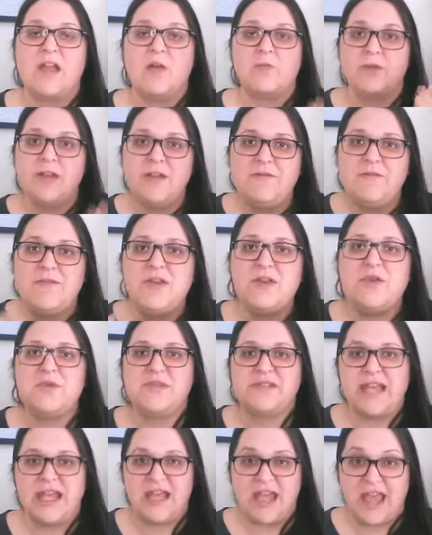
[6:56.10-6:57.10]

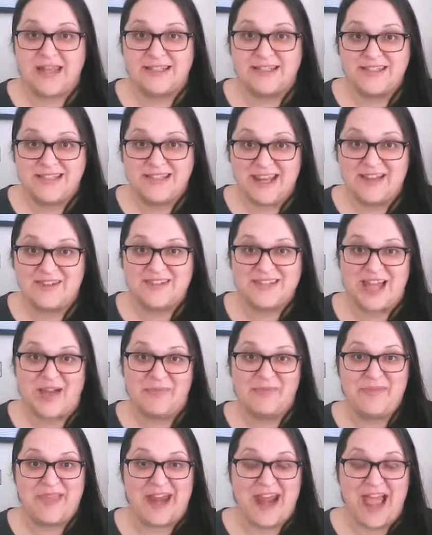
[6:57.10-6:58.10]
Reviews and sales
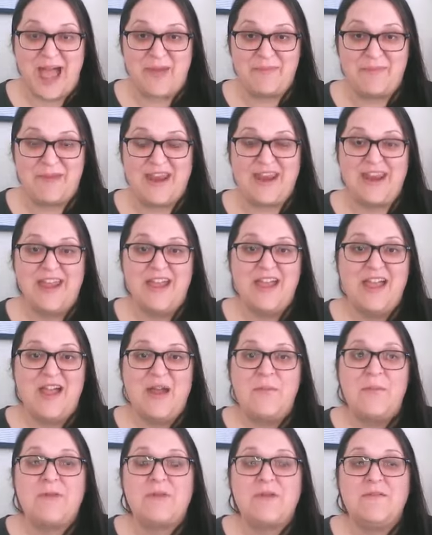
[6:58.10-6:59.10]
help that happen.
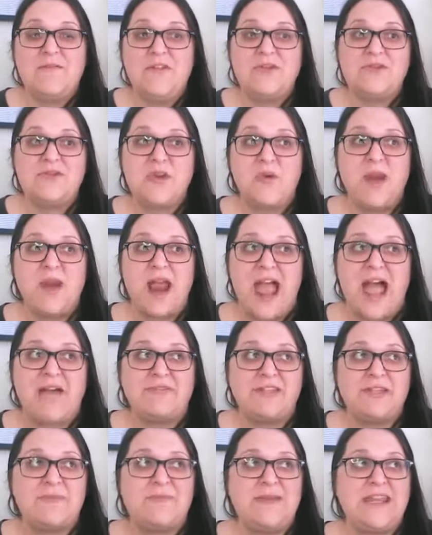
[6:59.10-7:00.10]
But reviews don't
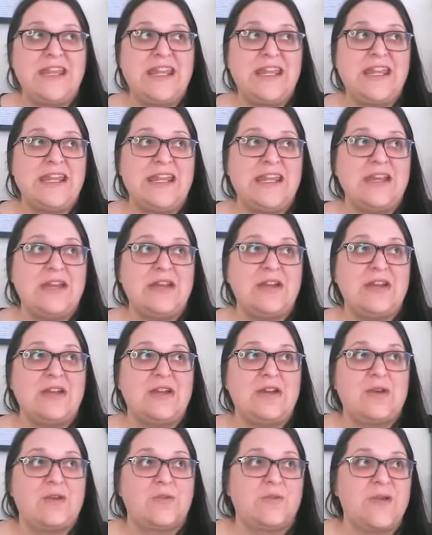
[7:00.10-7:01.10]
have to be
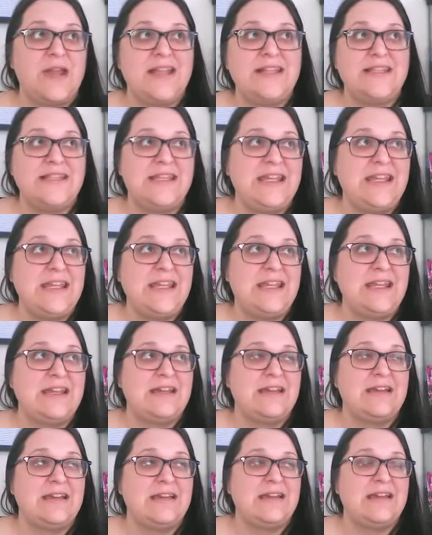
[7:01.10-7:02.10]

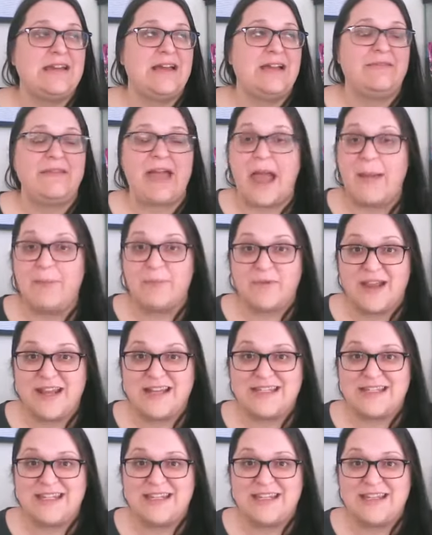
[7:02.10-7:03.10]
crazy
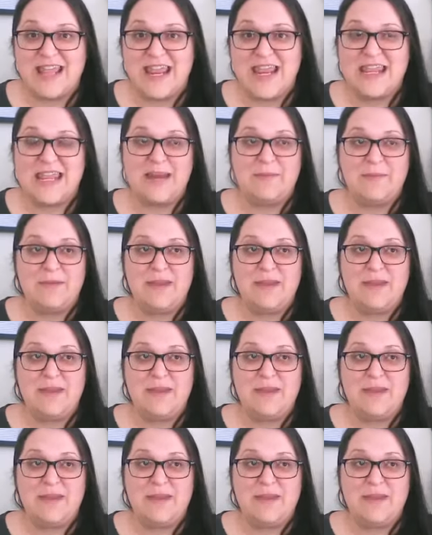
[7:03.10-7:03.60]
elaborate. They can